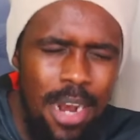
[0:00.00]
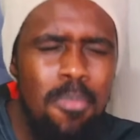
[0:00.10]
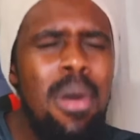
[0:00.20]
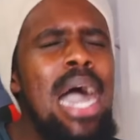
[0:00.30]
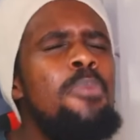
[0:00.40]

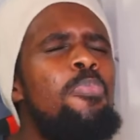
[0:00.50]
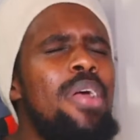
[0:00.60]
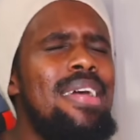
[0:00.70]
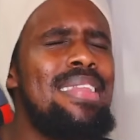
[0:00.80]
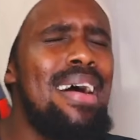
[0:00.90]
My
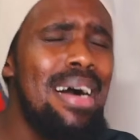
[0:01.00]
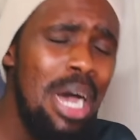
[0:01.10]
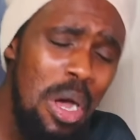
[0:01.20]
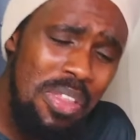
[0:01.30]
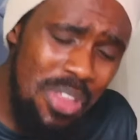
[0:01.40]
brother,
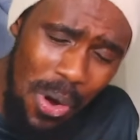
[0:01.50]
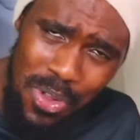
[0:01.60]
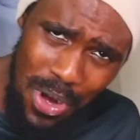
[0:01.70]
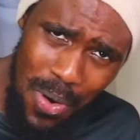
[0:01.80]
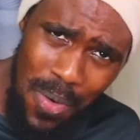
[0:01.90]

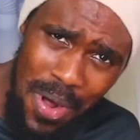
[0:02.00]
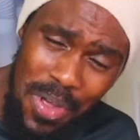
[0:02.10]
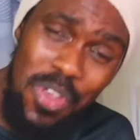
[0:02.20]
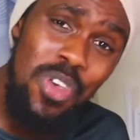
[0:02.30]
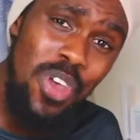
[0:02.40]
Todo,
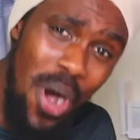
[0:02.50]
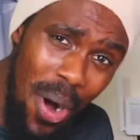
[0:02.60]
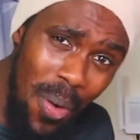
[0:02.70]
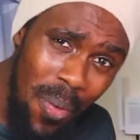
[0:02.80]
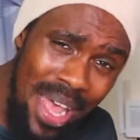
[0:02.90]

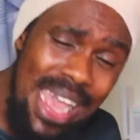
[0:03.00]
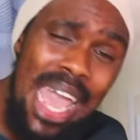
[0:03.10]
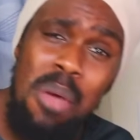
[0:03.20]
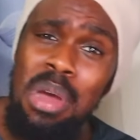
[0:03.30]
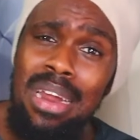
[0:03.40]
yo, he
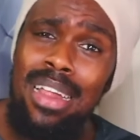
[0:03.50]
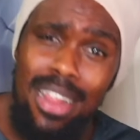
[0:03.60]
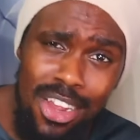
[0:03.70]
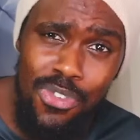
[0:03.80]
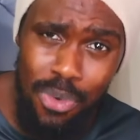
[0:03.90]
came in
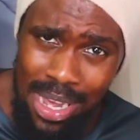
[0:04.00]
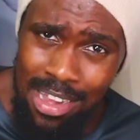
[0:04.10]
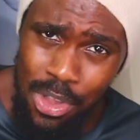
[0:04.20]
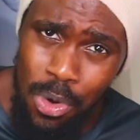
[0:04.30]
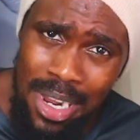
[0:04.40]
clutch for
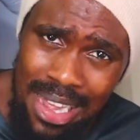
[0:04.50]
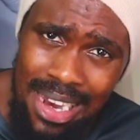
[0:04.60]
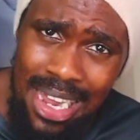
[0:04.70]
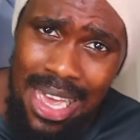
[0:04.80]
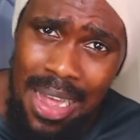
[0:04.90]
Itadori, didn't
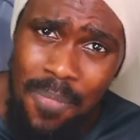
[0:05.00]
he?